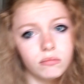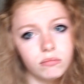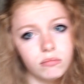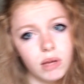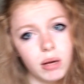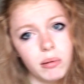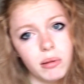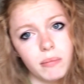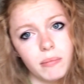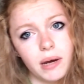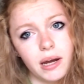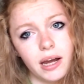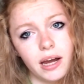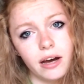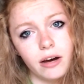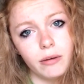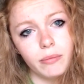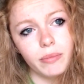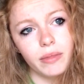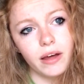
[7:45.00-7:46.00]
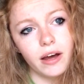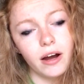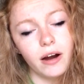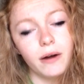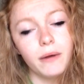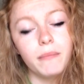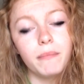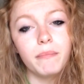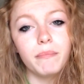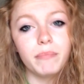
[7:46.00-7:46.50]
Maybe that might help there.
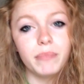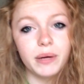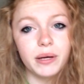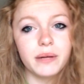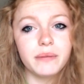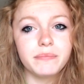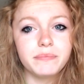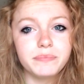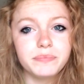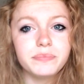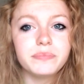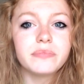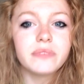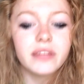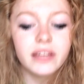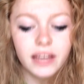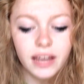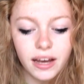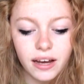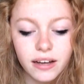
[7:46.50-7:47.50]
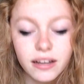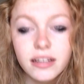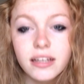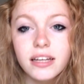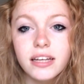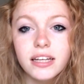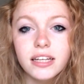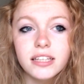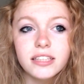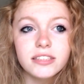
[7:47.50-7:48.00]
But yeah.
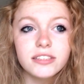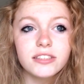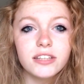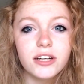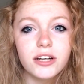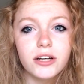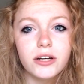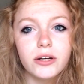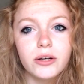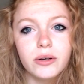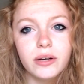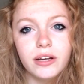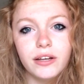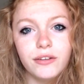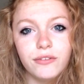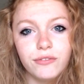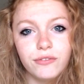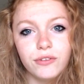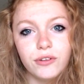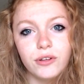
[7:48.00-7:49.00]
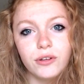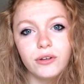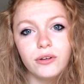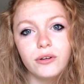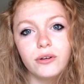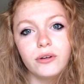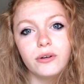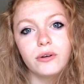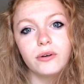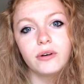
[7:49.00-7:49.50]
So if
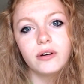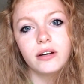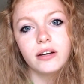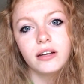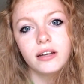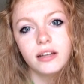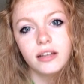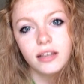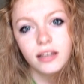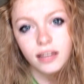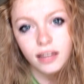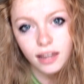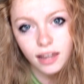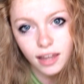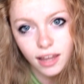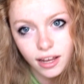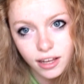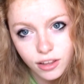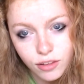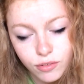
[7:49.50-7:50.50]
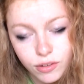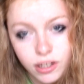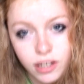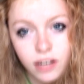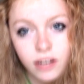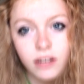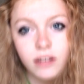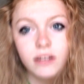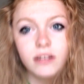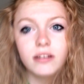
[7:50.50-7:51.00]
you like the
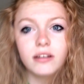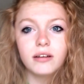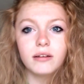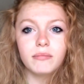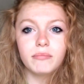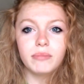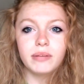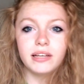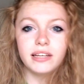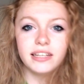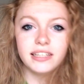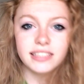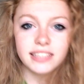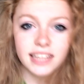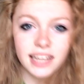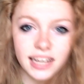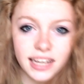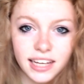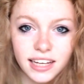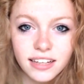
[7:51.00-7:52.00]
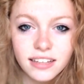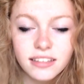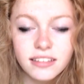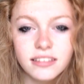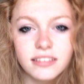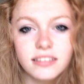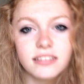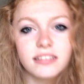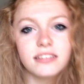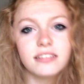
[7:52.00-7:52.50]
video, please like it.
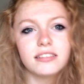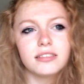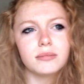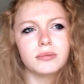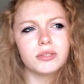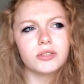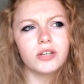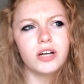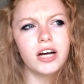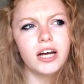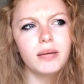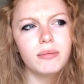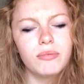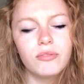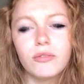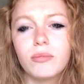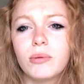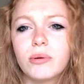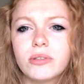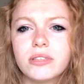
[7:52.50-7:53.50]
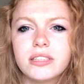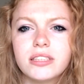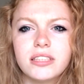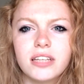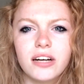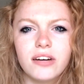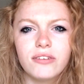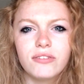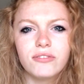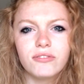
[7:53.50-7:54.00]
Subscribe for more
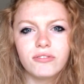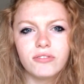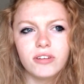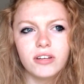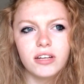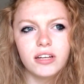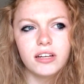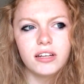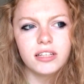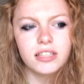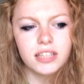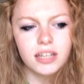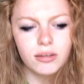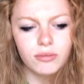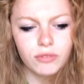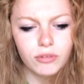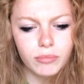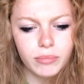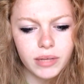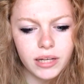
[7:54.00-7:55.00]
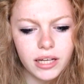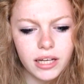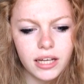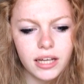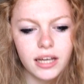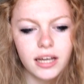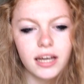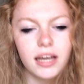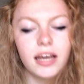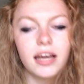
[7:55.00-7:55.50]
stuff to come from
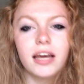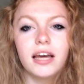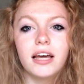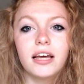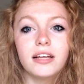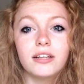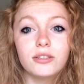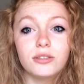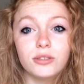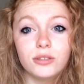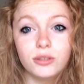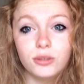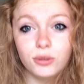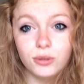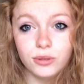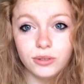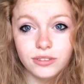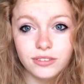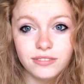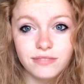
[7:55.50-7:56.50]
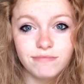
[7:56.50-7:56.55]
me soon.